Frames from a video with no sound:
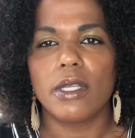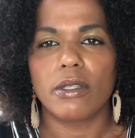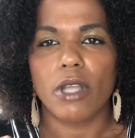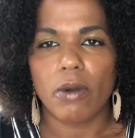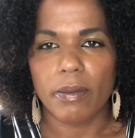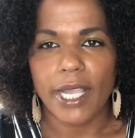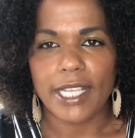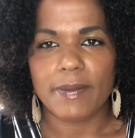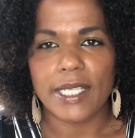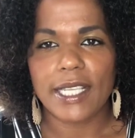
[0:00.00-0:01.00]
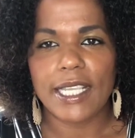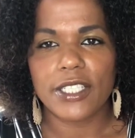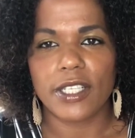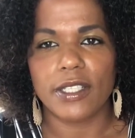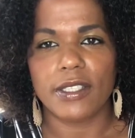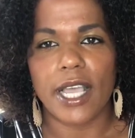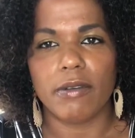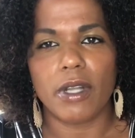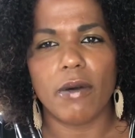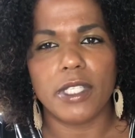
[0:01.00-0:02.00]
lower my expectations. I
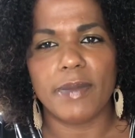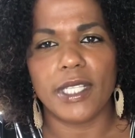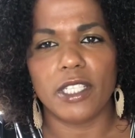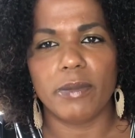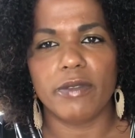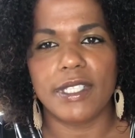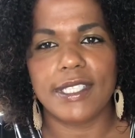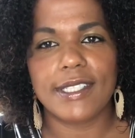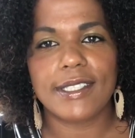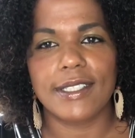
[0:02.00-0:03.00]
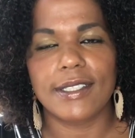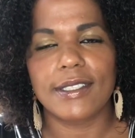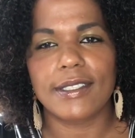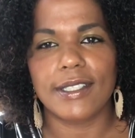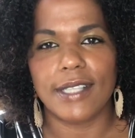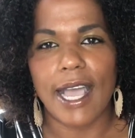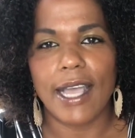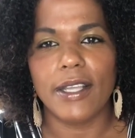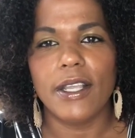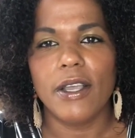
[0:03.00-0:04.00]
would always be a little bit resistant to
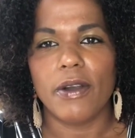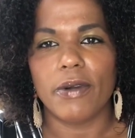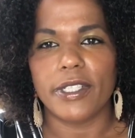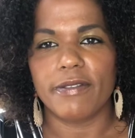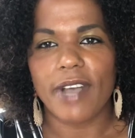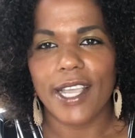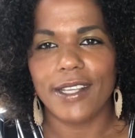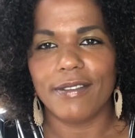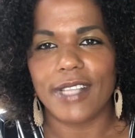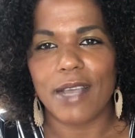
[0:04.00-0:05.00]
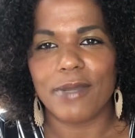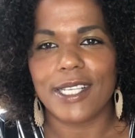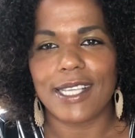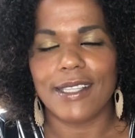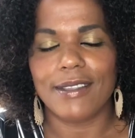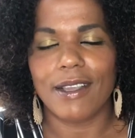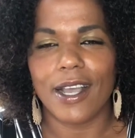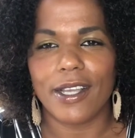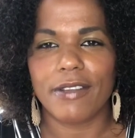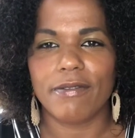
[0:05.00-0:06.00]
that or defiant of that because I
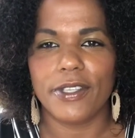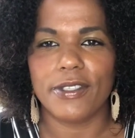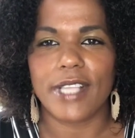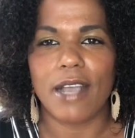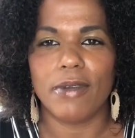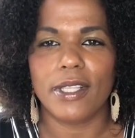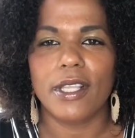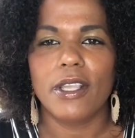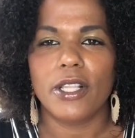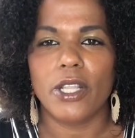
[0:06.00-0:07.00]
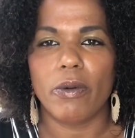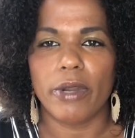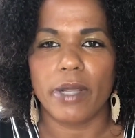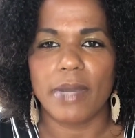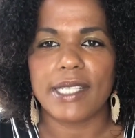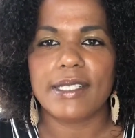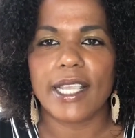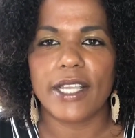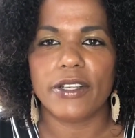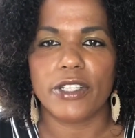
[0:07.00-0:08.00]
confused that with lowering my
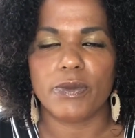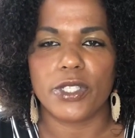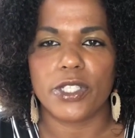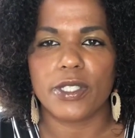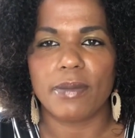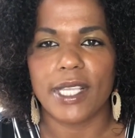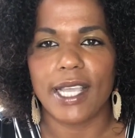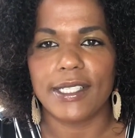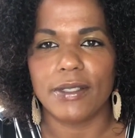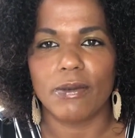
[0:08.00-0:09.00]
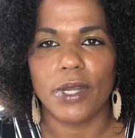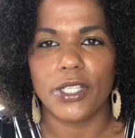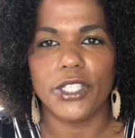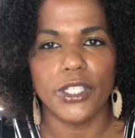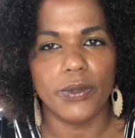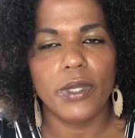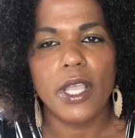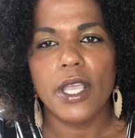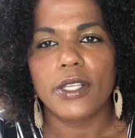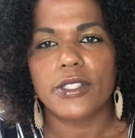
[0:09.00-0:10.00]
standards, which is something I didn't want to do.
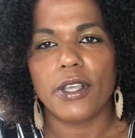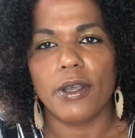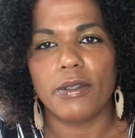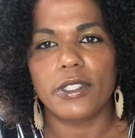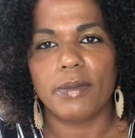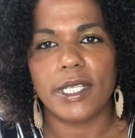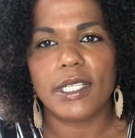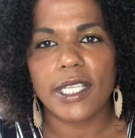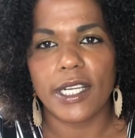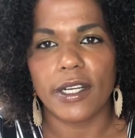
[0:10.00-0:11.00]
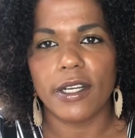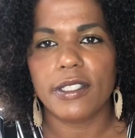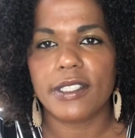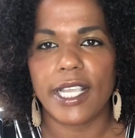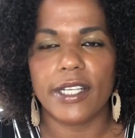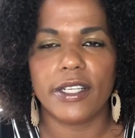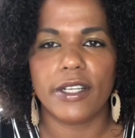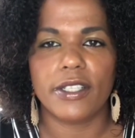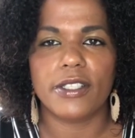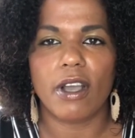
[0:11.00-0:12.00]
So to be clear,
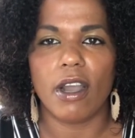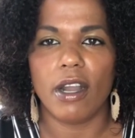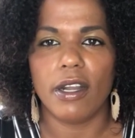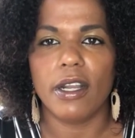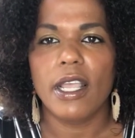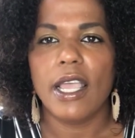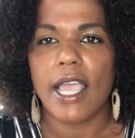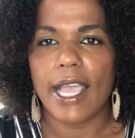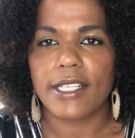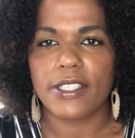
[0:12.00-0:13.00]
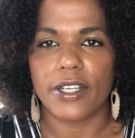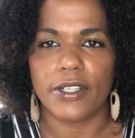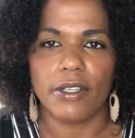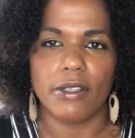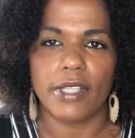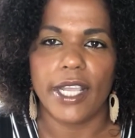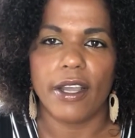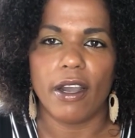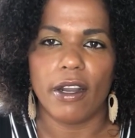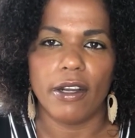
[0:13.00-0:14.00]
standards are external. They
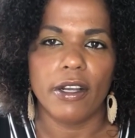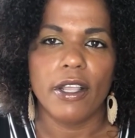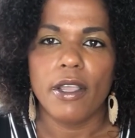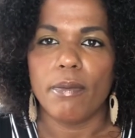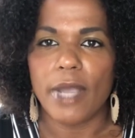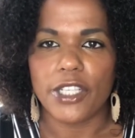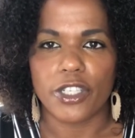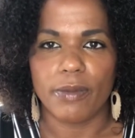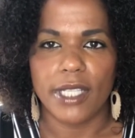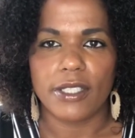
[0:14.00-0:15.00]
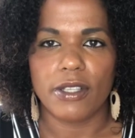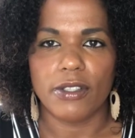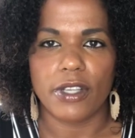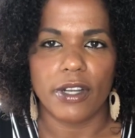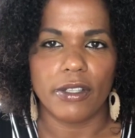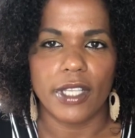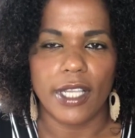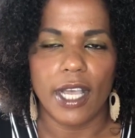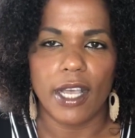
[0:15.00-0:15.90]
are measurements. Those are the,